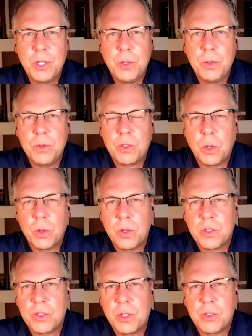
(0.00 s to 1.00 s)
too. So
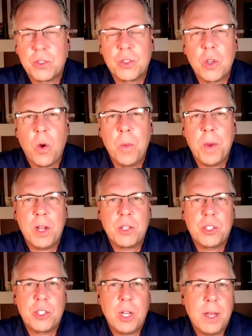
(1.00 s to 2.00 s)
there's so
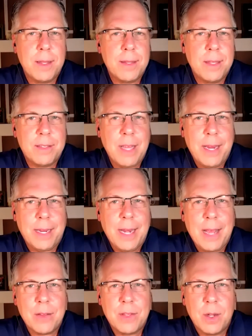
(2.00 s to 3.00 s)
much that's
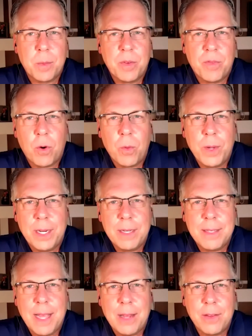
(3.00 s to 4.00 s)
hanging out there before we
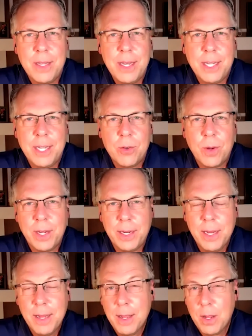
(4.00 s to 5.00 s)
get down to the nitty
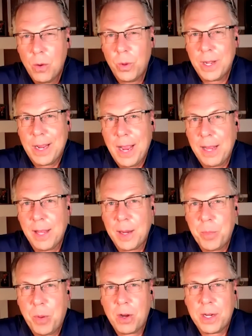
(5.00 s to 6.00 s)
gritty. When a guy
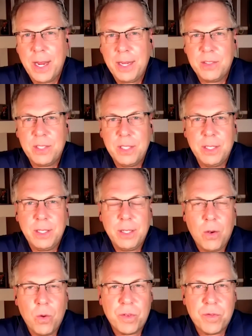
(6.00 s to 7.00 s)
like Paul
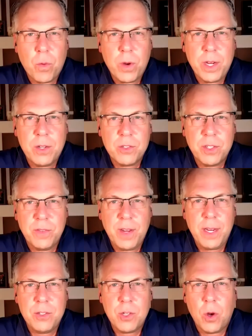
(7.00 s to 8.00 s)
Casey, over 40 years of
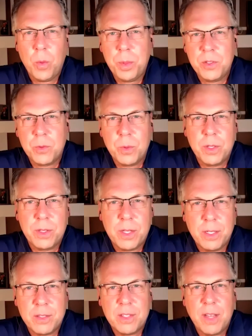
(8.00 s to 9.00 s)
age, opens with
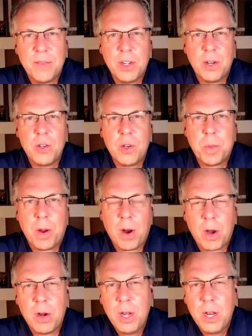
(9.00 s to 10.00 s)
7 under
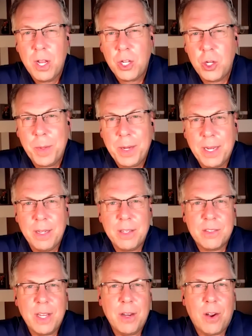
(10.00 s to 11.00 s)
par, you begin
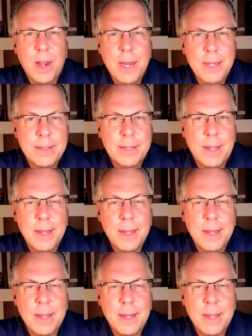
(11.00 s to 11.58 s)
to say, all right,